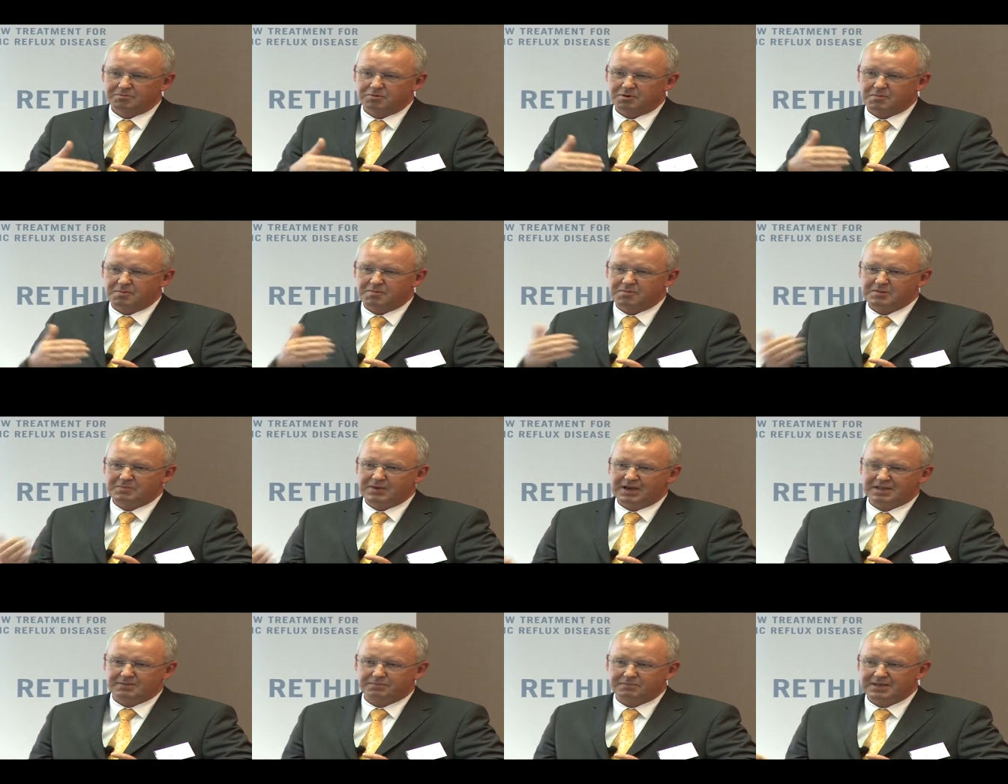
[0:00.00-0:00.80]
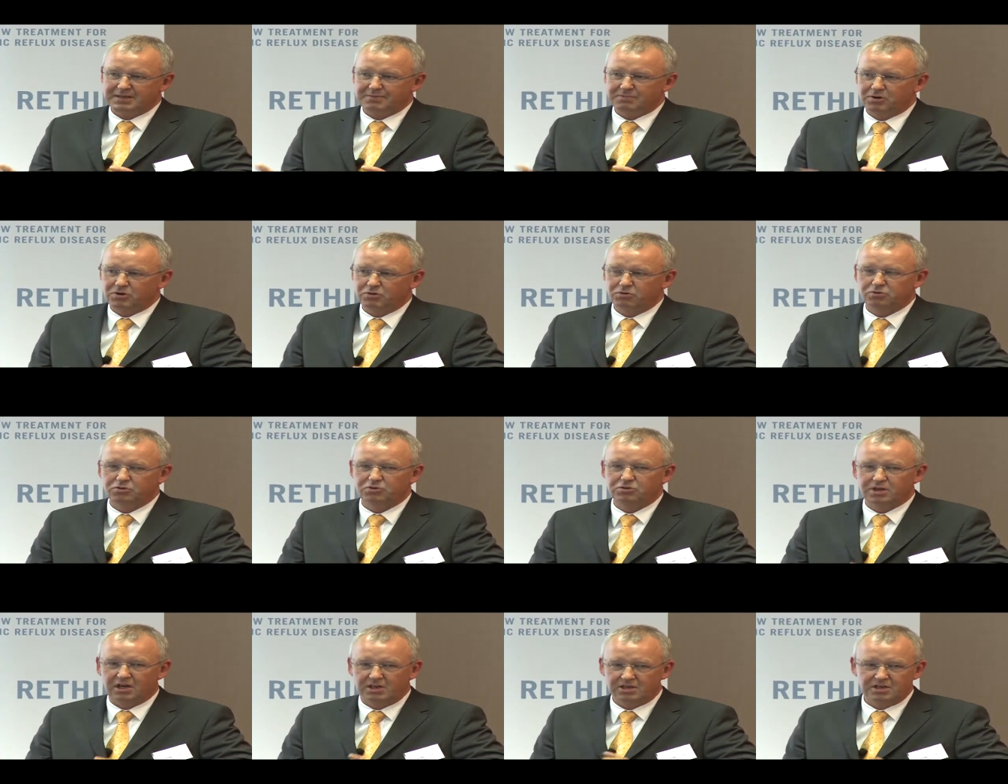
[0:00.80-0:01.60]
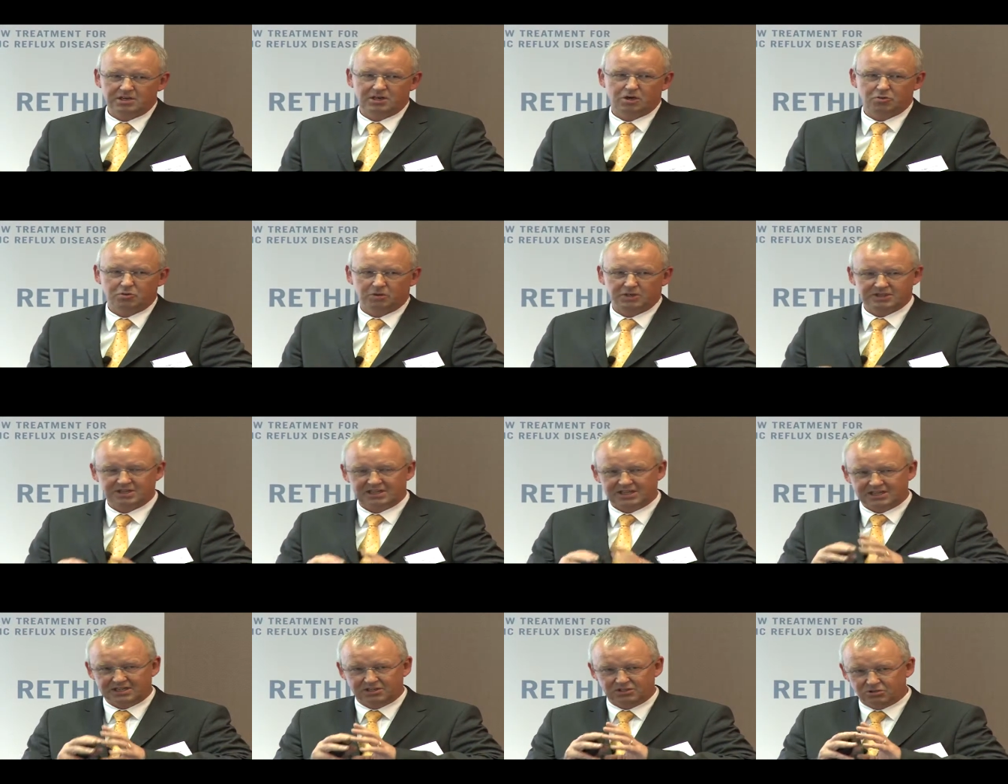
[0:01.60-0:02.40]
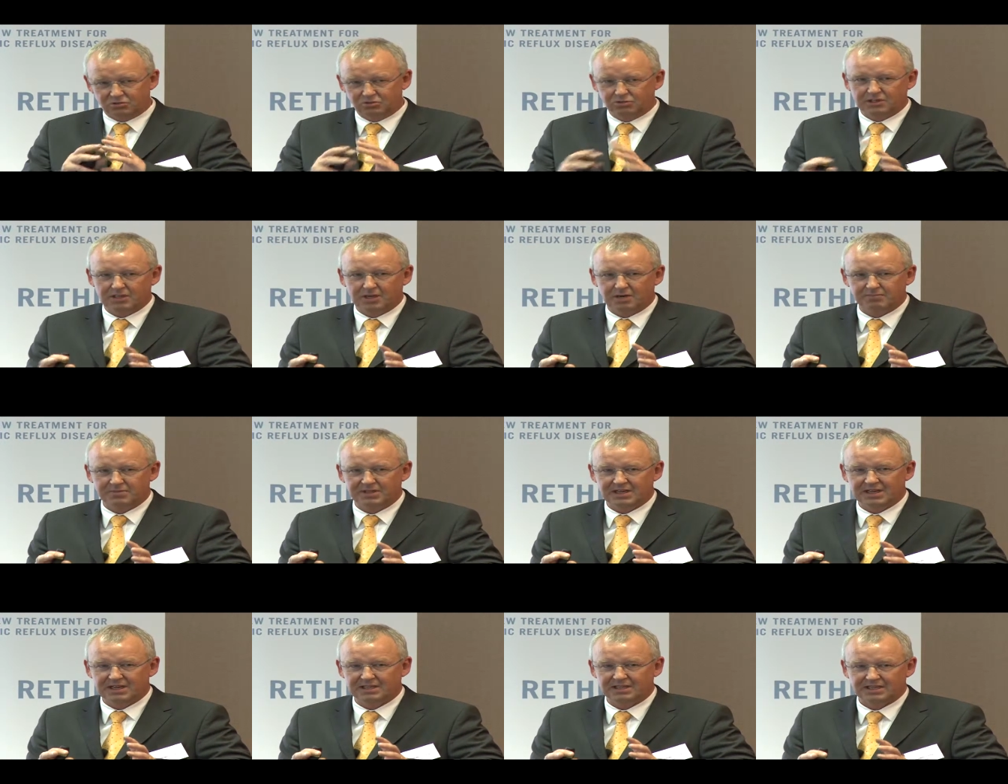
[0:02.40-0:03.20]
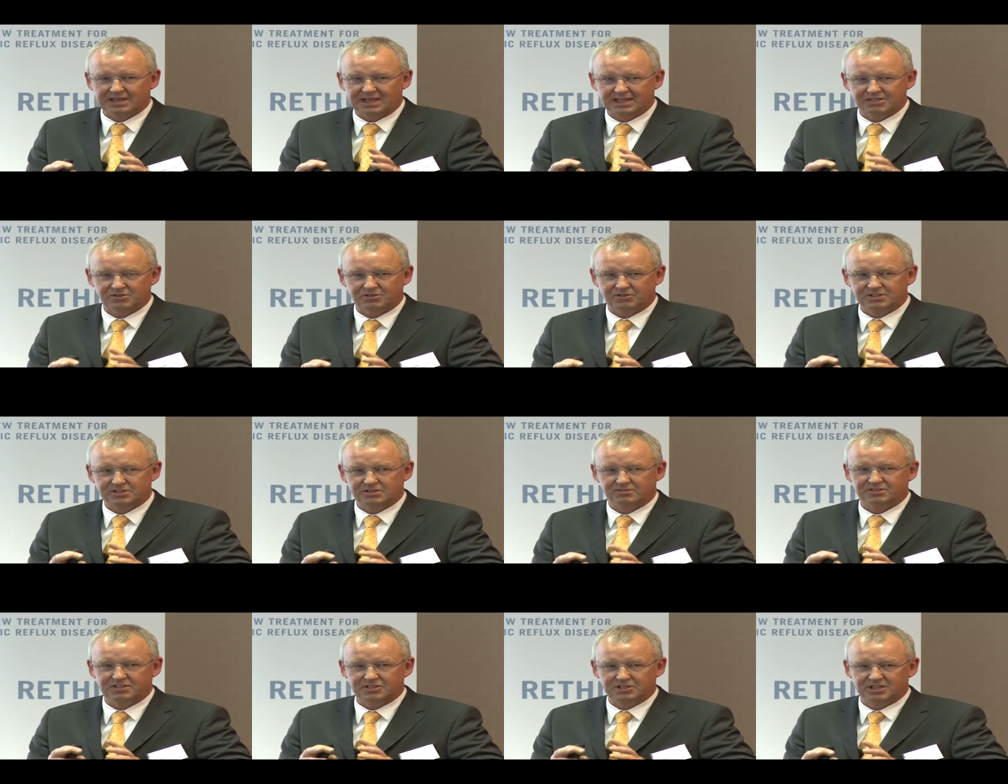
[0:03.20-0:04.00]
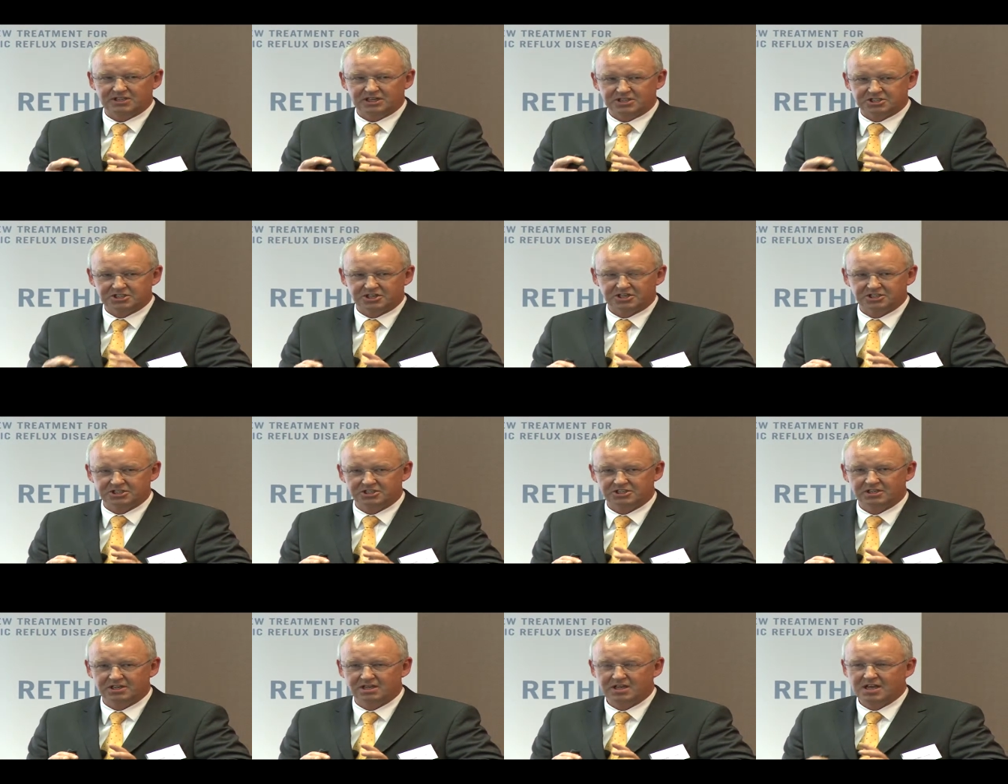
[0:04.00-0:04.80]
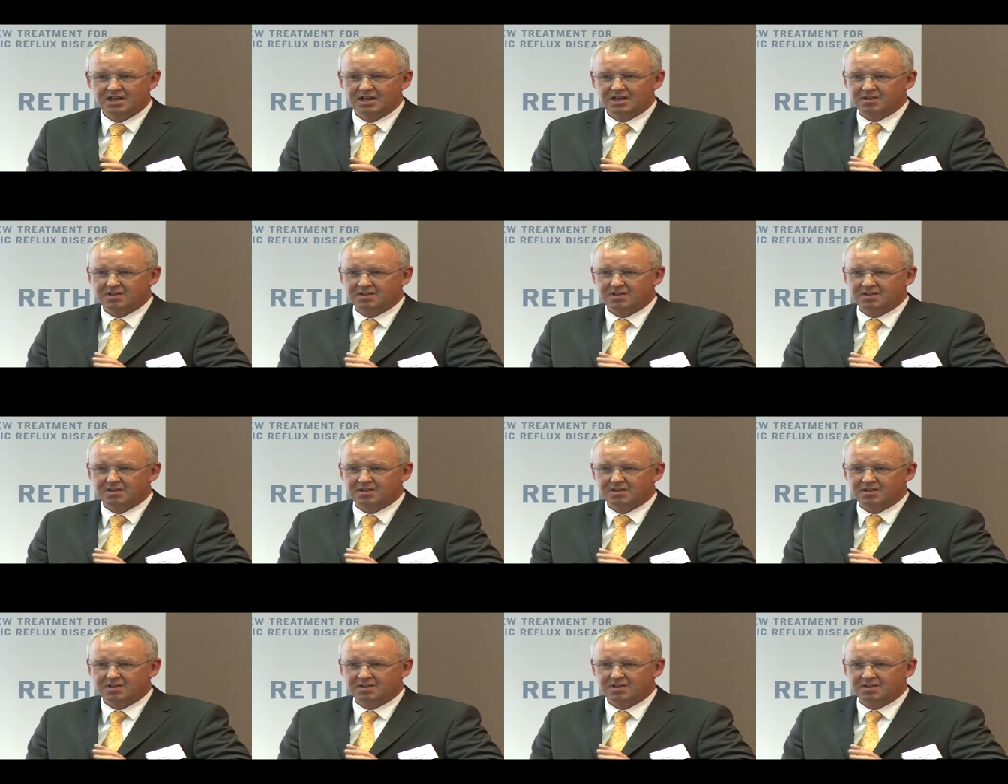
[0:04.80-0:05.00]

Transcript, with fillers: probably by the people who do not know what they're doing up there at the gastroesophageal junction,